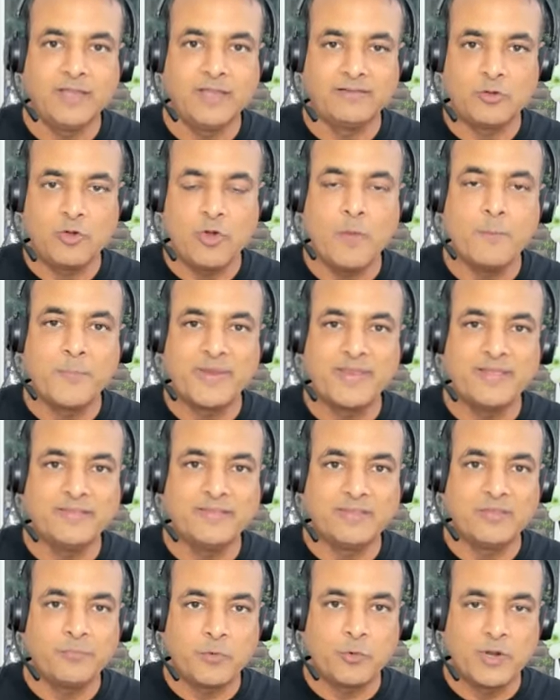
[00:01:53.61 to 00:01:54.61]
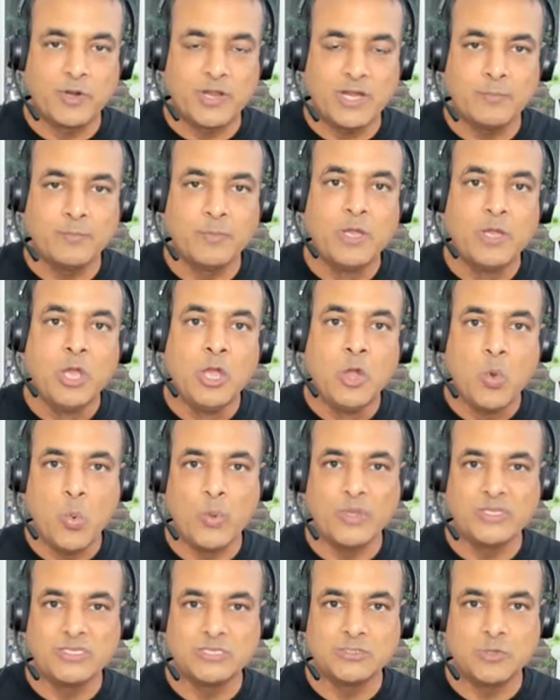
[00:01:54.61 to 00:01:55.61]
It's a comprehensive program
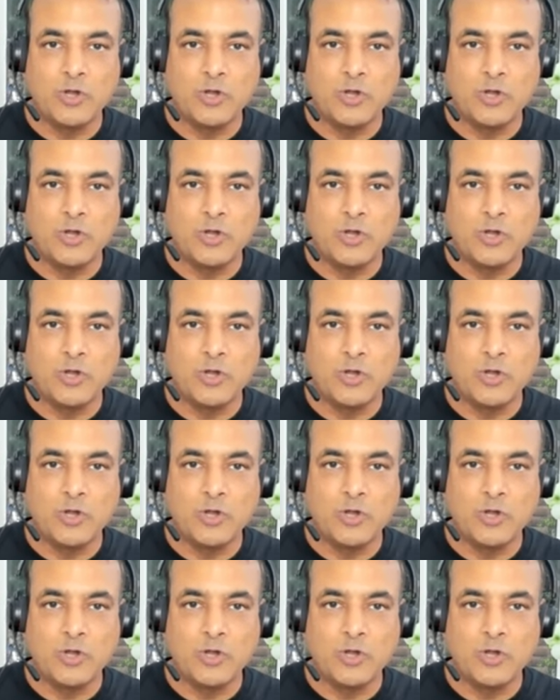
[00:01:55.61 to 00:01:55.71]
which is